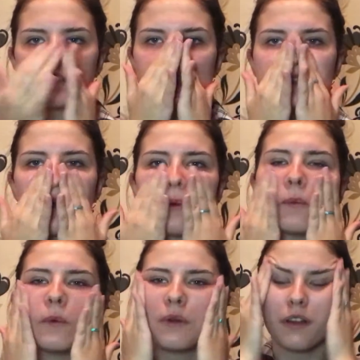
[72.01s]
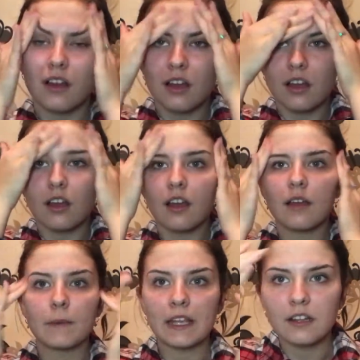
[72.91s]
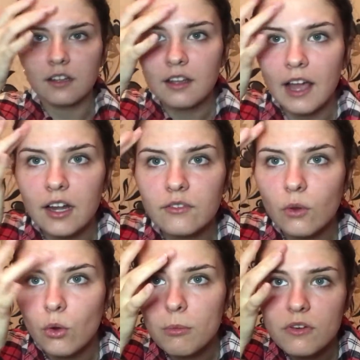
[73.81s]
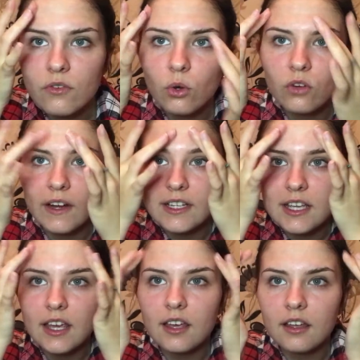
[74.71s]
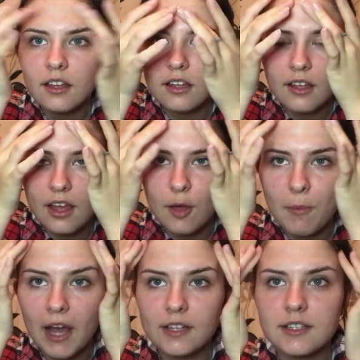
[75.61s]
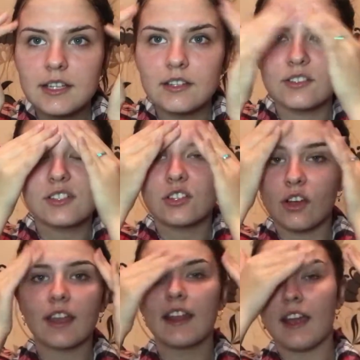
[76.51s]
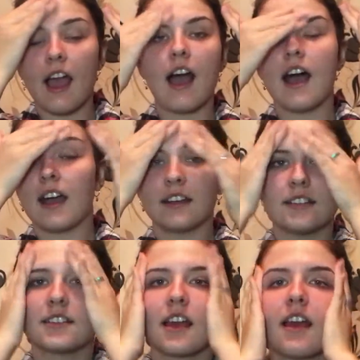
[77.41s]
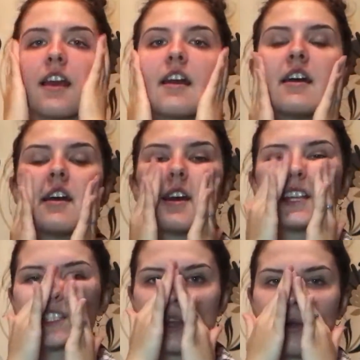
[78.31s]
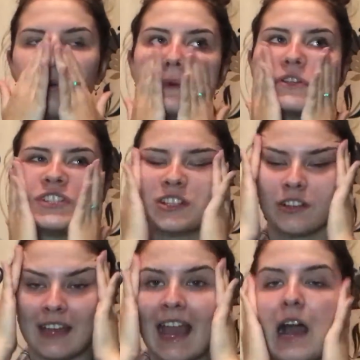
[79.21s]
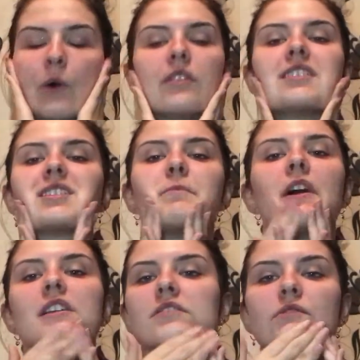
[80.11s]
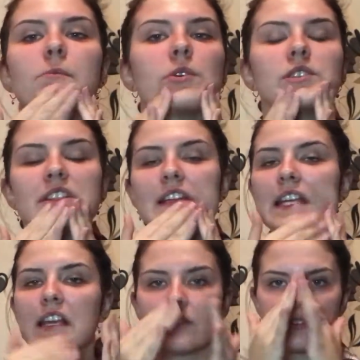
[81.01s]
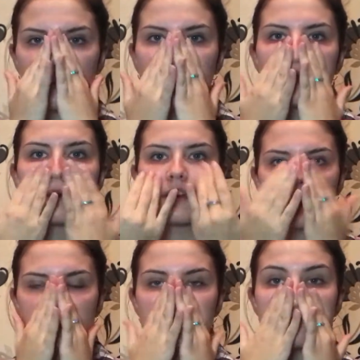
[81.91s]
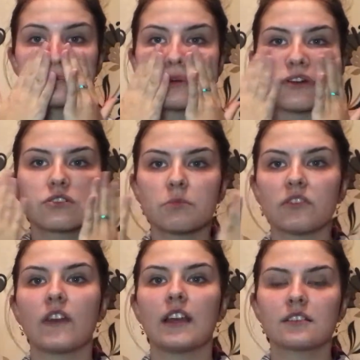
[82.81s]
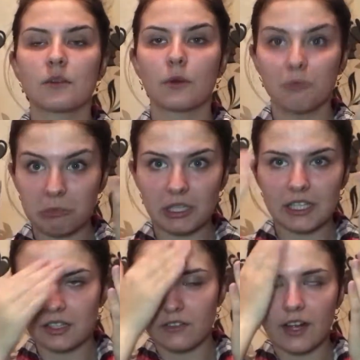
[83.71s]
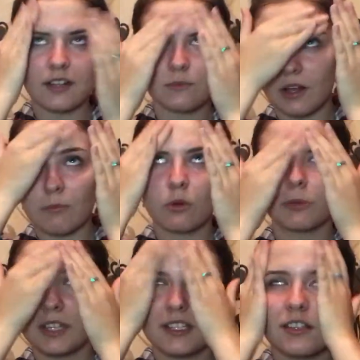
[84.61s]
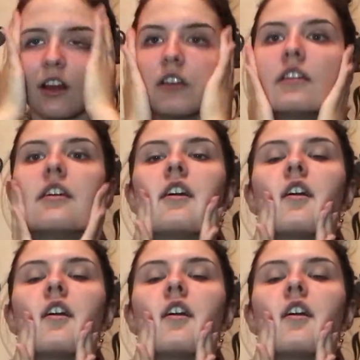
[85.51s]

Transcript: so I mean kind of all my forehead here had needles stuck in it, and so she could get out the spots from underneath. Just watch my face go completely red while I'm rubbing this on.